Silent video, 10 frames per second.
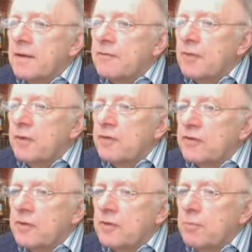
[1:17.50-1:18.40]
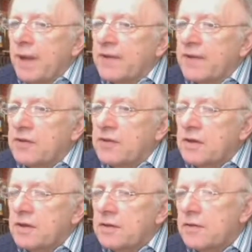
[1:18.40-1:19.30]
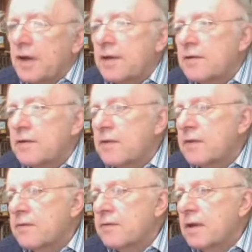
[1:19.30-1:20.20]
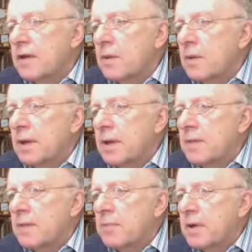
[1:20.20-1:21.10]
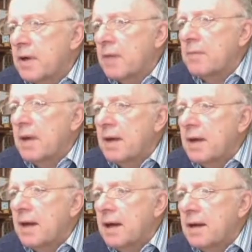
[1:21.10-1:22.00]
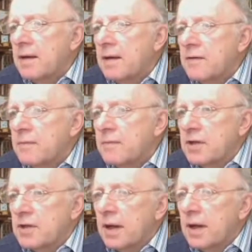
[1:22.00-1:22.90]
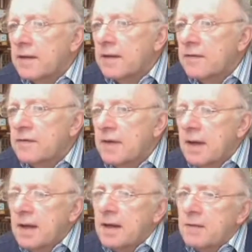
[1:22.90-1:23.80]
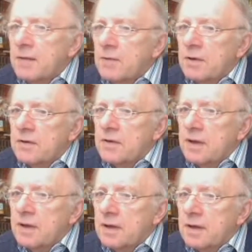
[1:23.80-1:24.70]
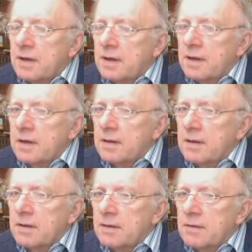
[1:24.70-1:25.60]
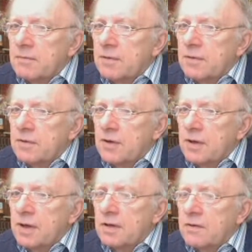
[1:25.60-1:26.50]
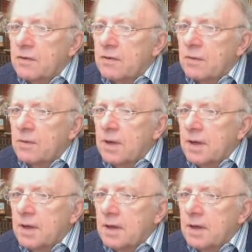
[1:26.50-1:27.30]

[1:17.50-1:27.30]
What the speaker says: view of its complexity, science has very quickly become highly specialized. And what, returning to